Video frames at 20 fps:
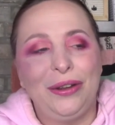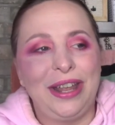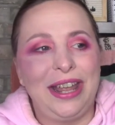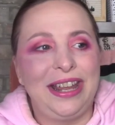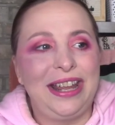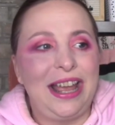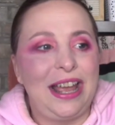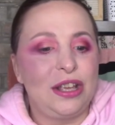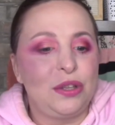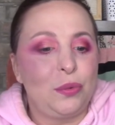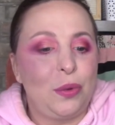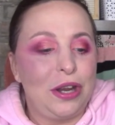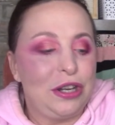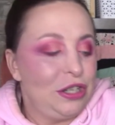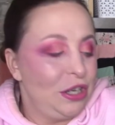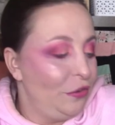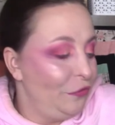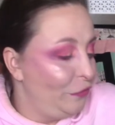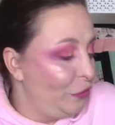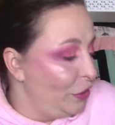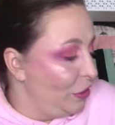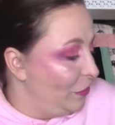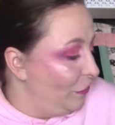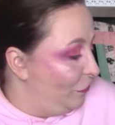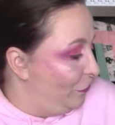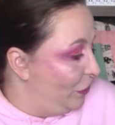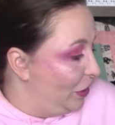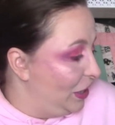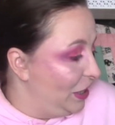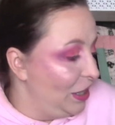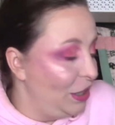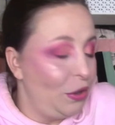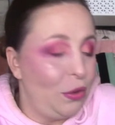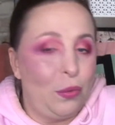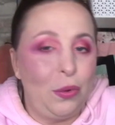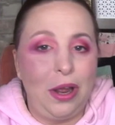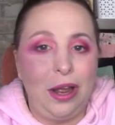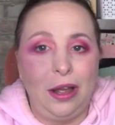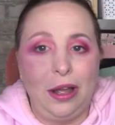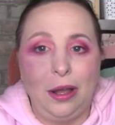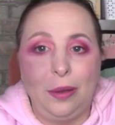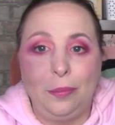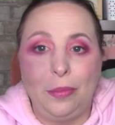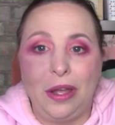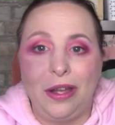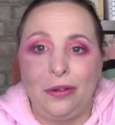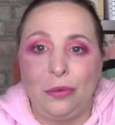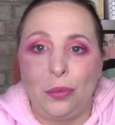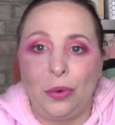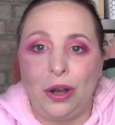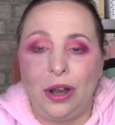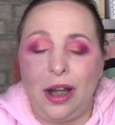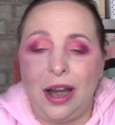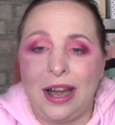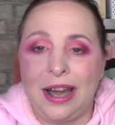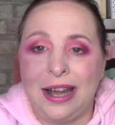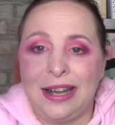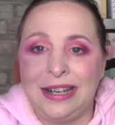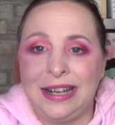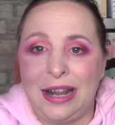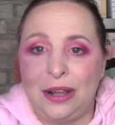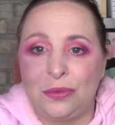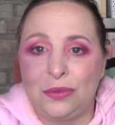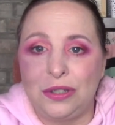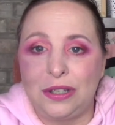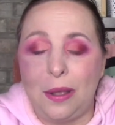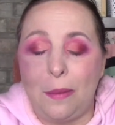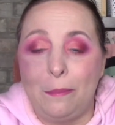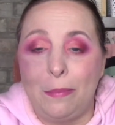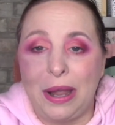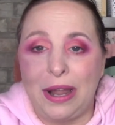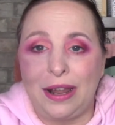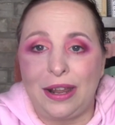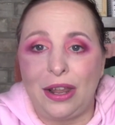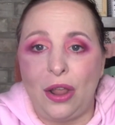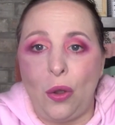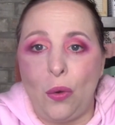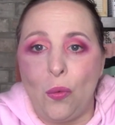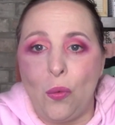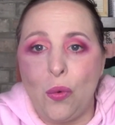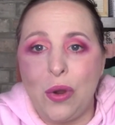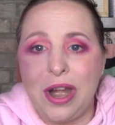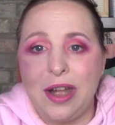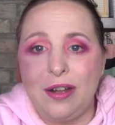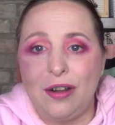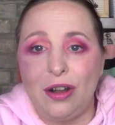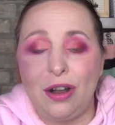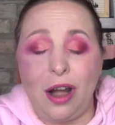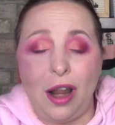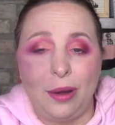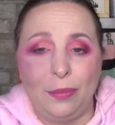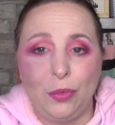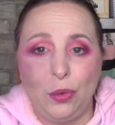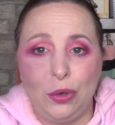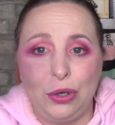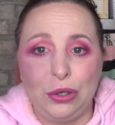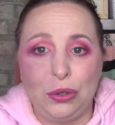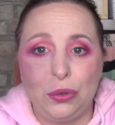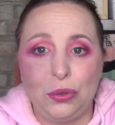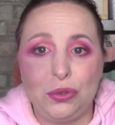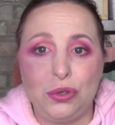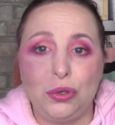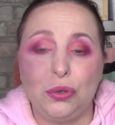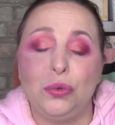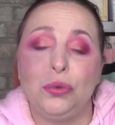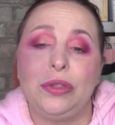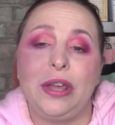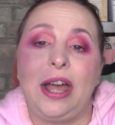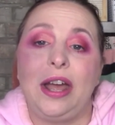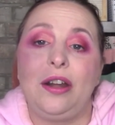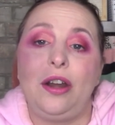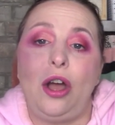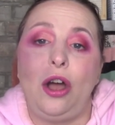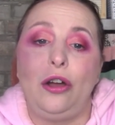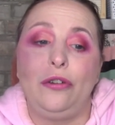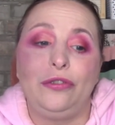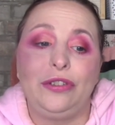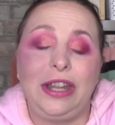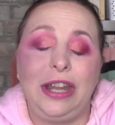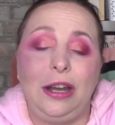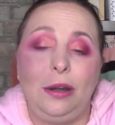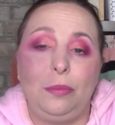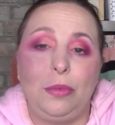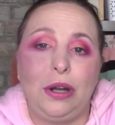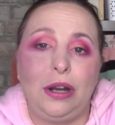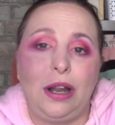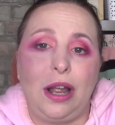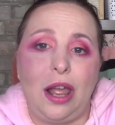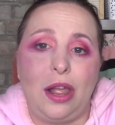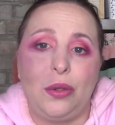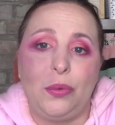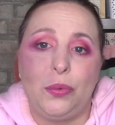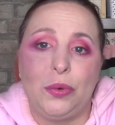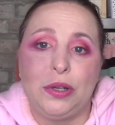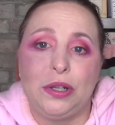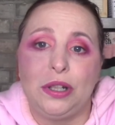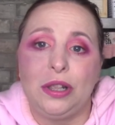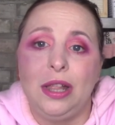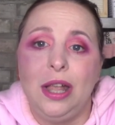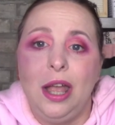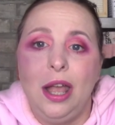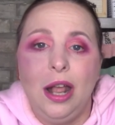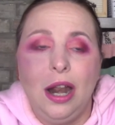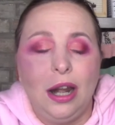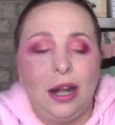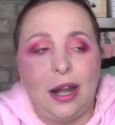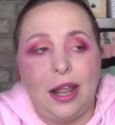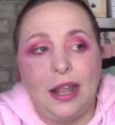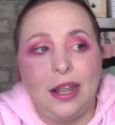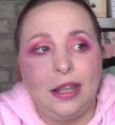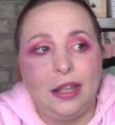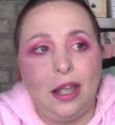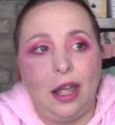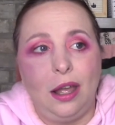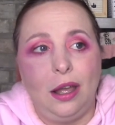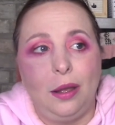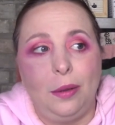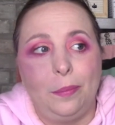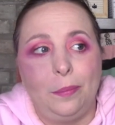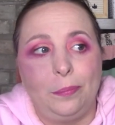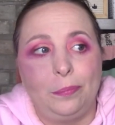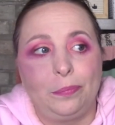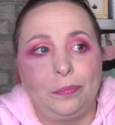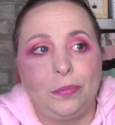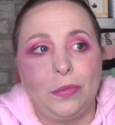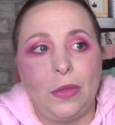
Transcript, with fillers: okay, guys, watch out for the video um, uh, where I announce my winner. I'm going to go do that off camera. I will, like, um,